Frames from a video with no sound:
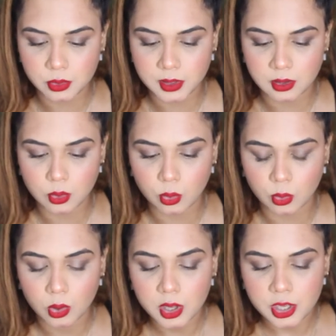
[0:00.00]
You
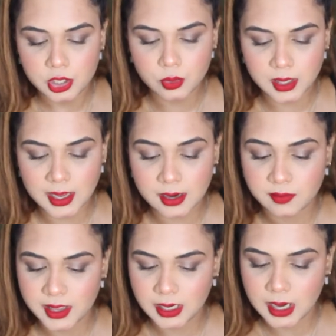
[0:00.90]
can get a
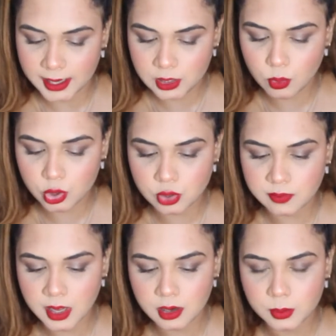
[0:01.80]
very light wash
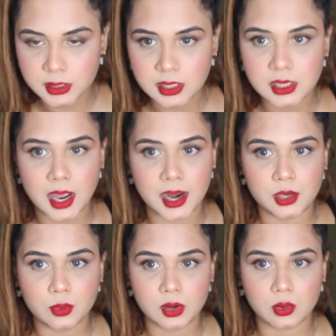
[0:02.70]
of color with it, and
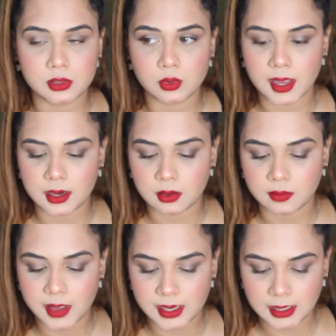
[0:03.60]
you can also get a
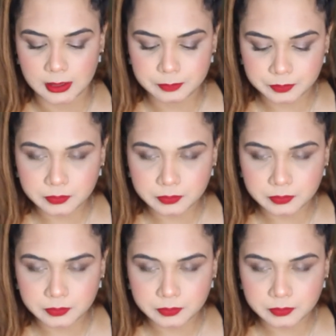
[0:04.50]
very